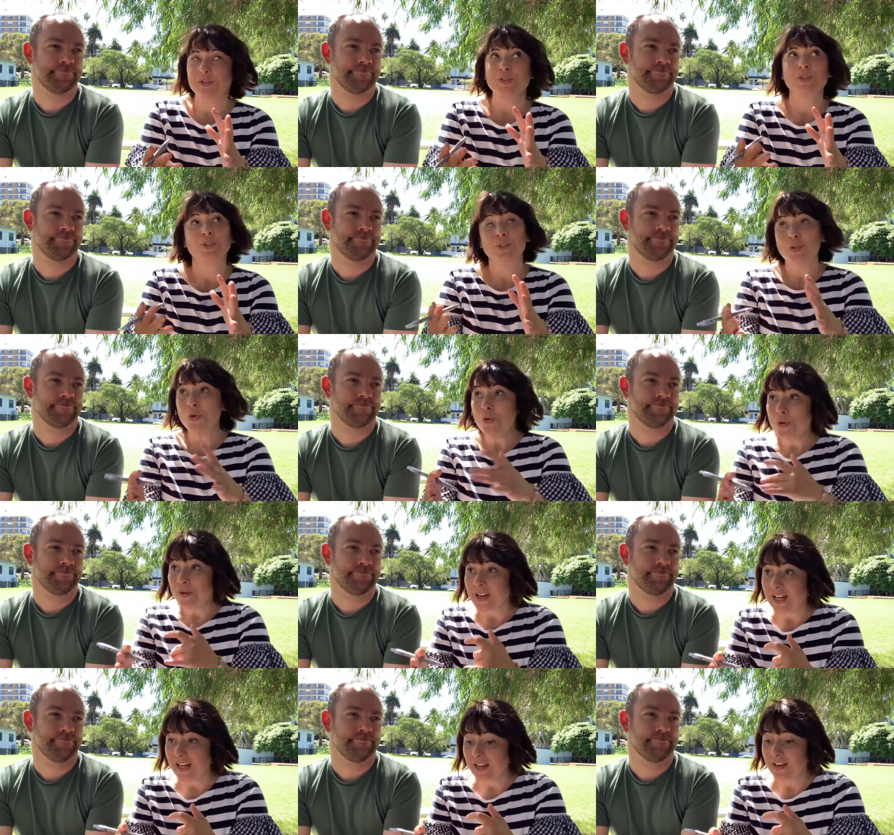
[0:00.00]

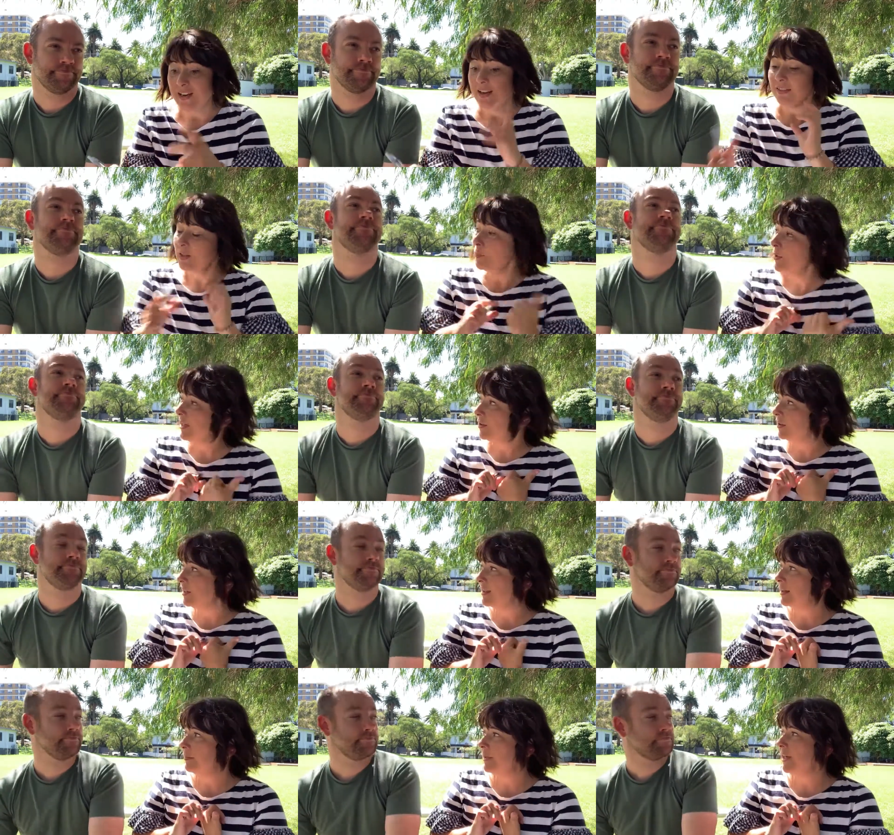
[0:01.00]
Speaker 1: story that we could
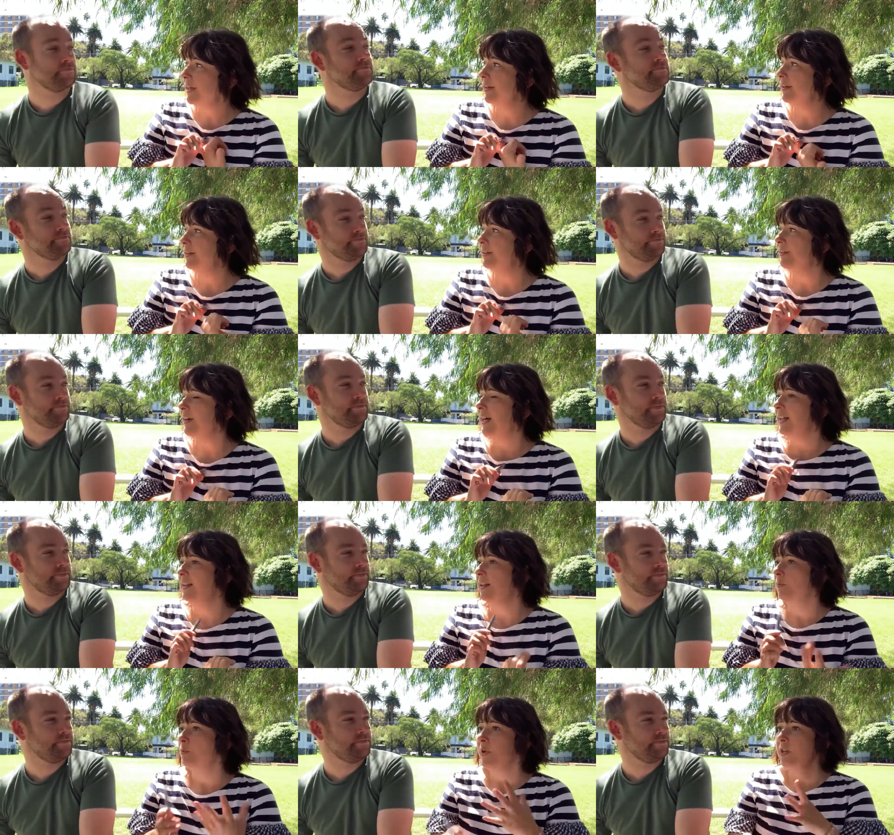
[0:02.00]
thumbnail and
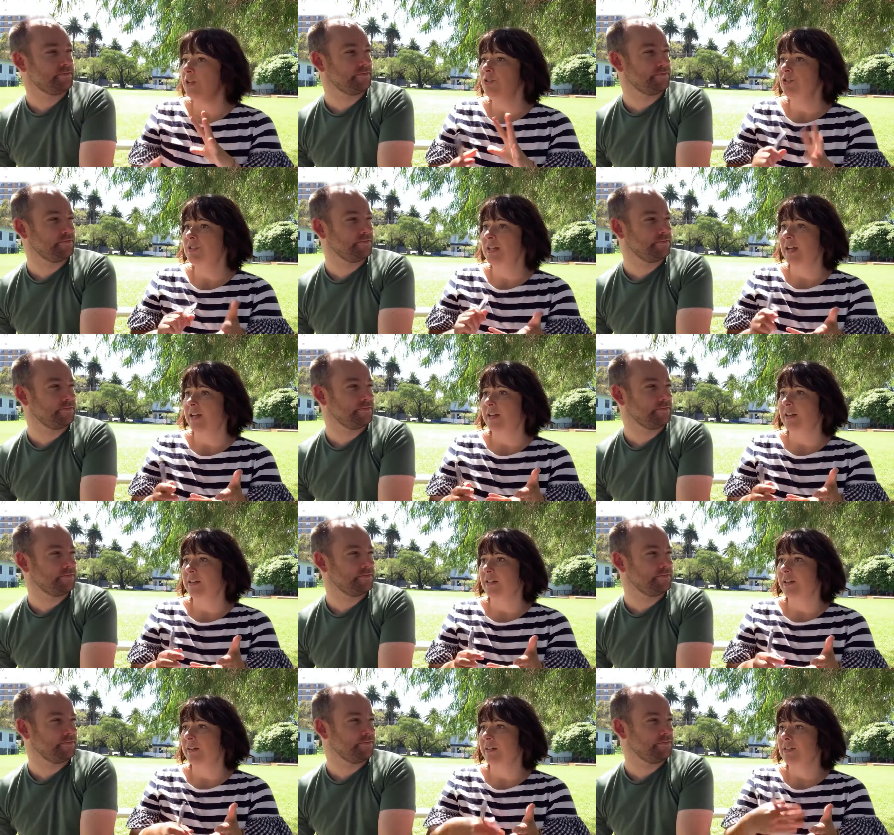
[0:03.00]
then we can use that
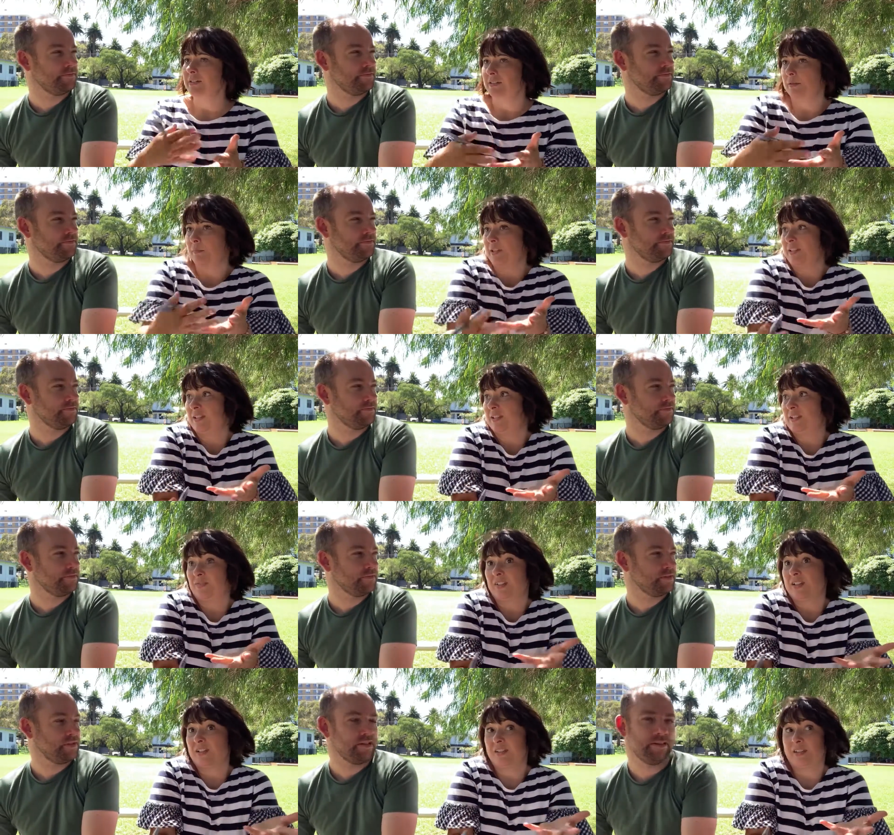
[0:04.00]
on the basis
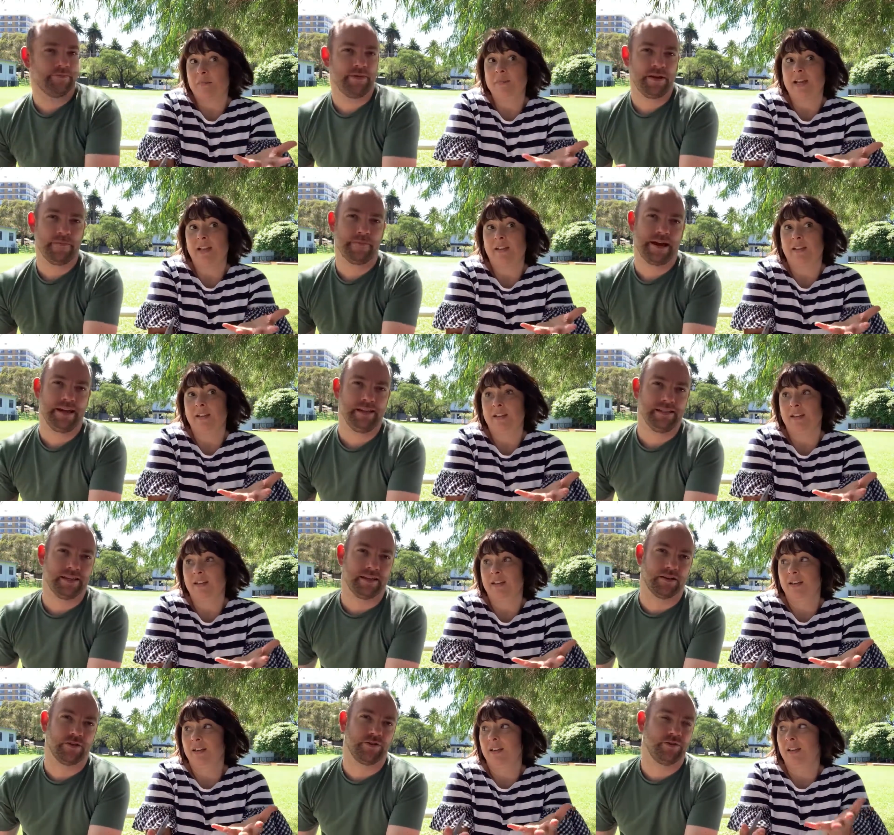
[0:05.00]
of our thumbnail.
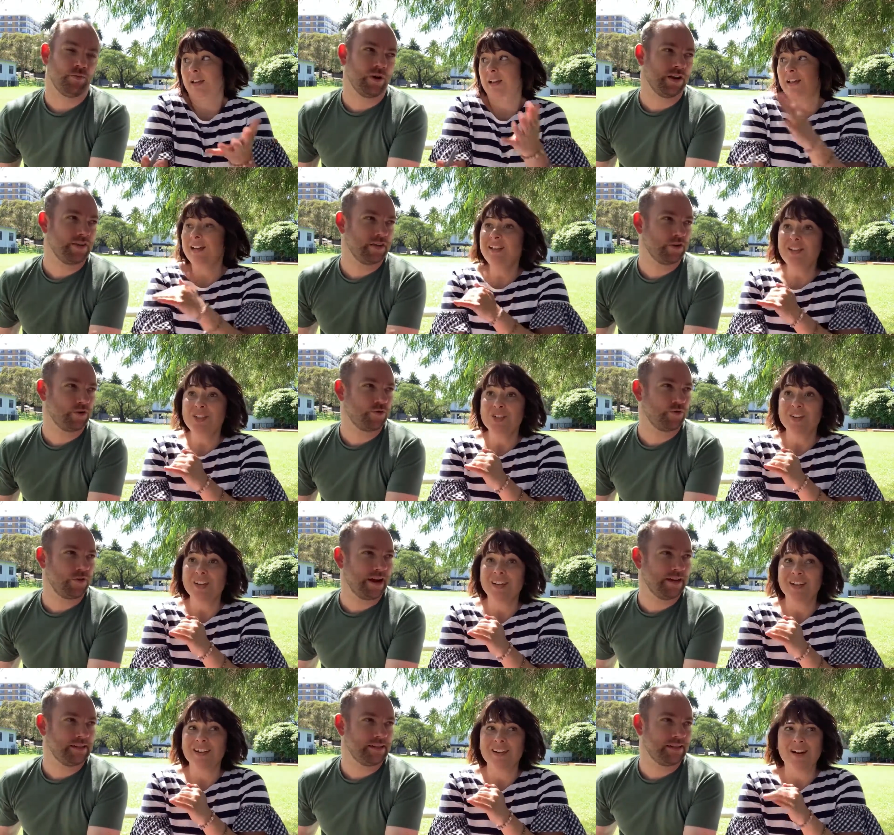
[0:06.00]
amazing, because
Speaker 2: one of the
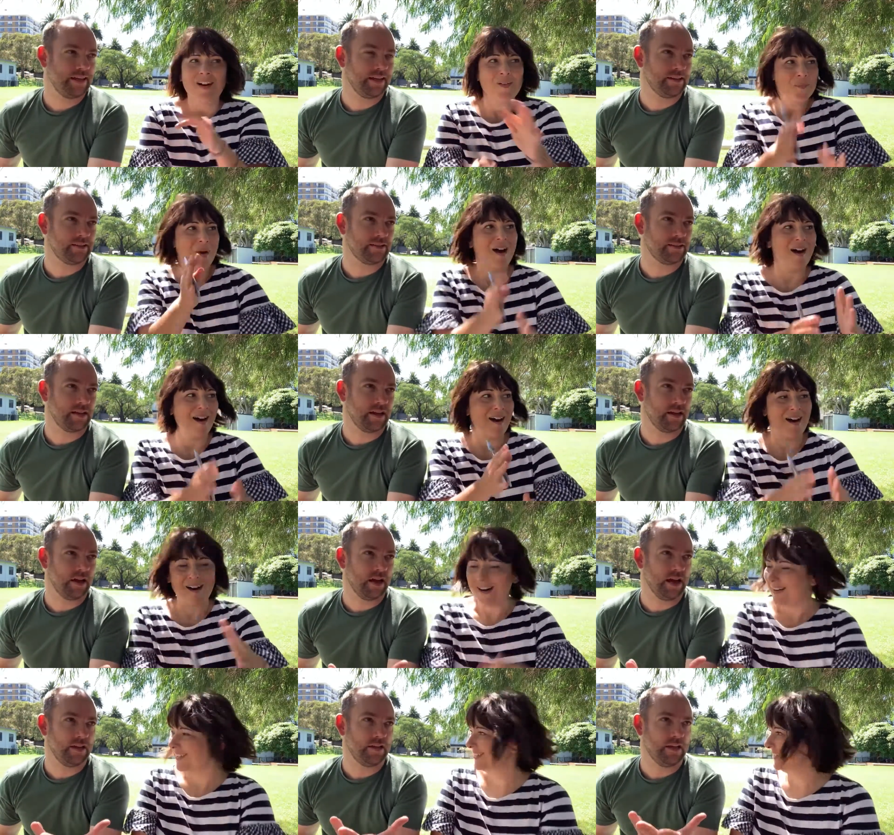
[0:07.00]
greatest things
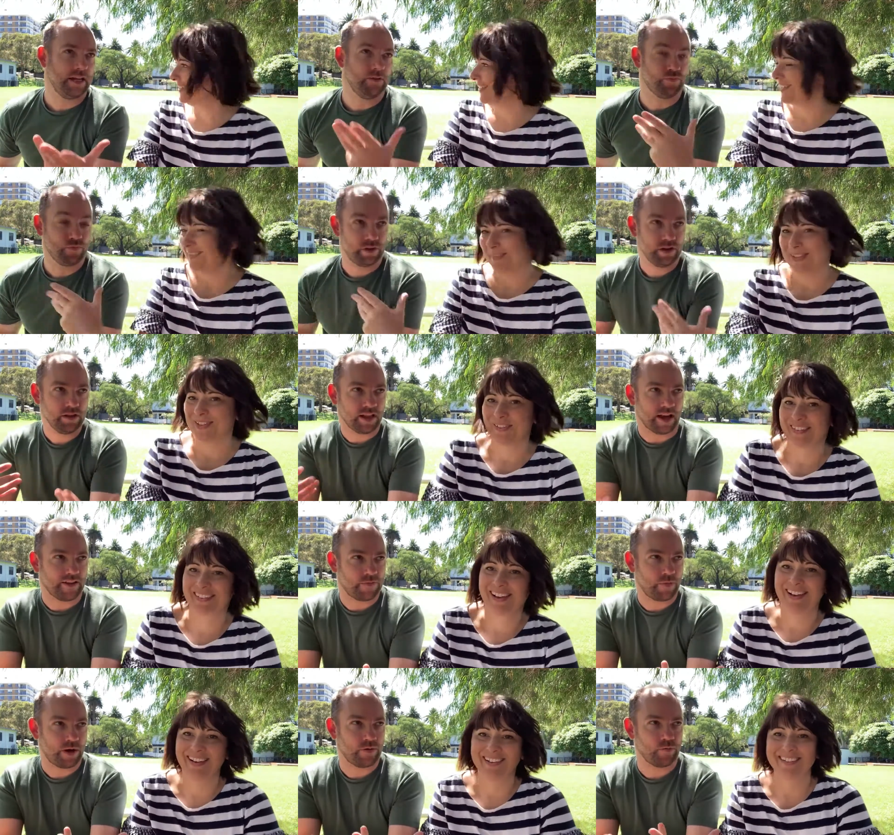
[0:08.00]
in real
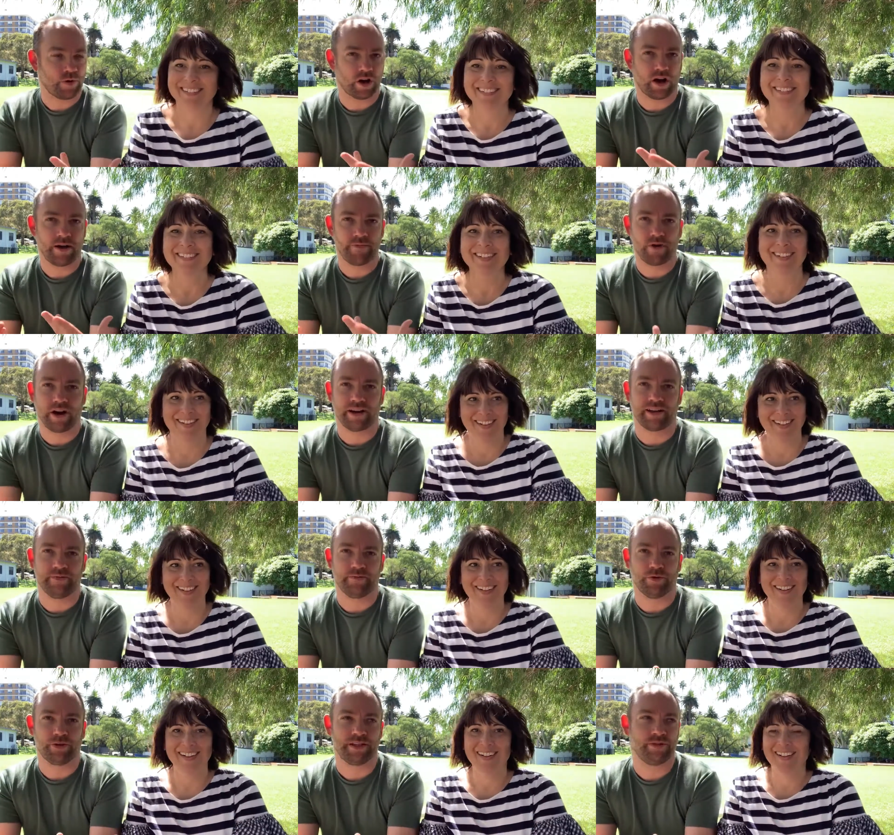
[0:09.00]
life when when I'm writing a
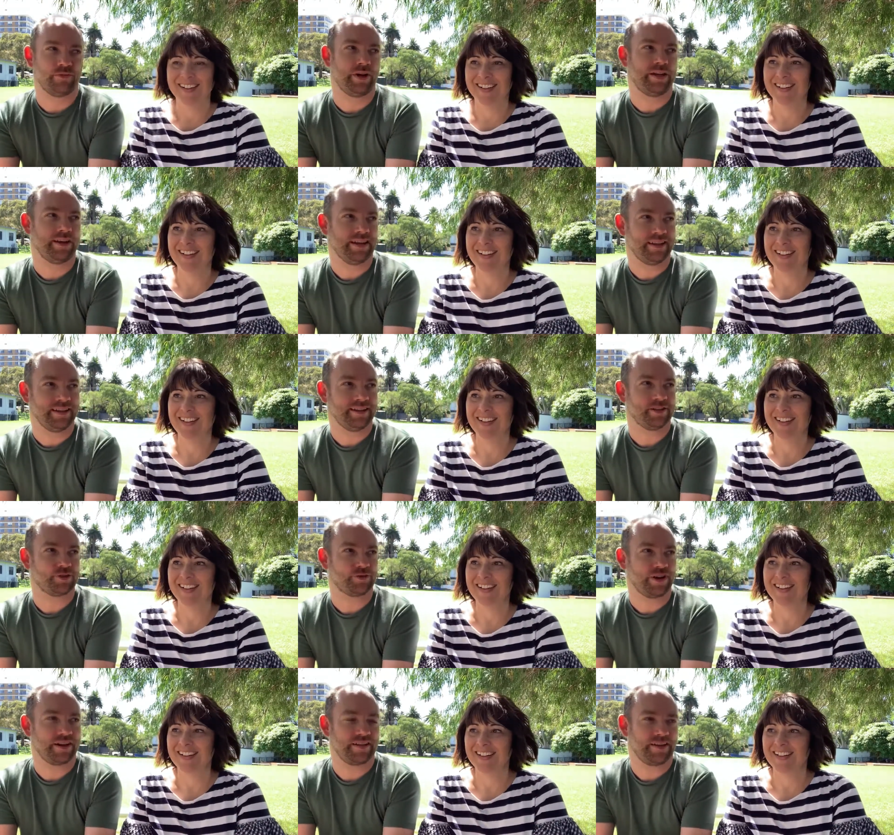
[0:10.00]
book is when an
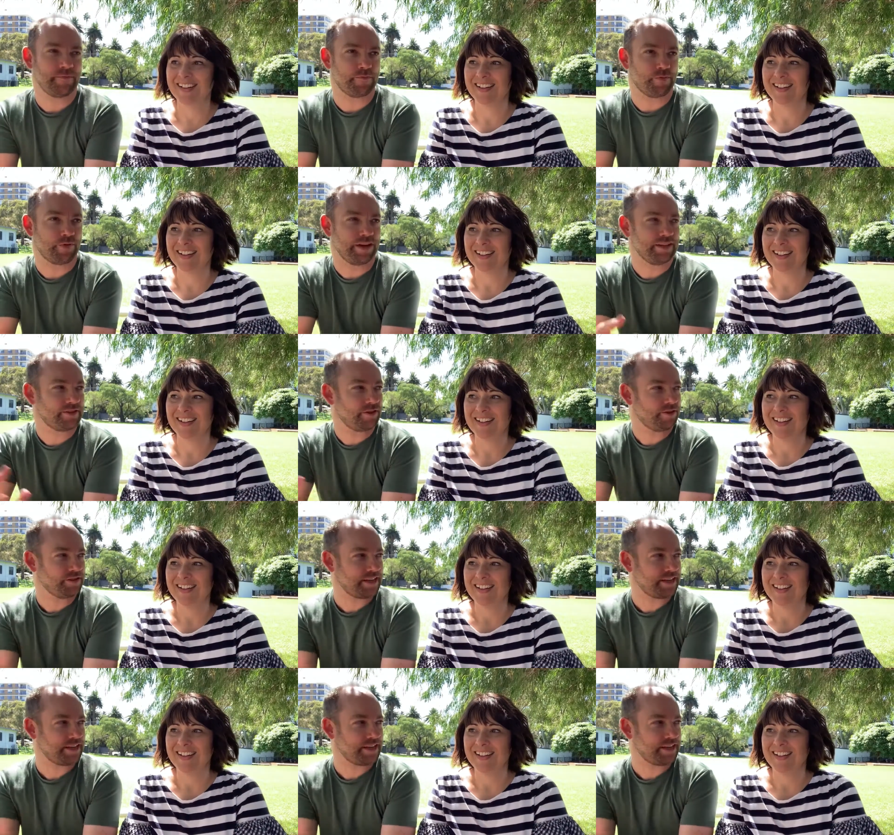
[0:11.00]
illustrator then brings those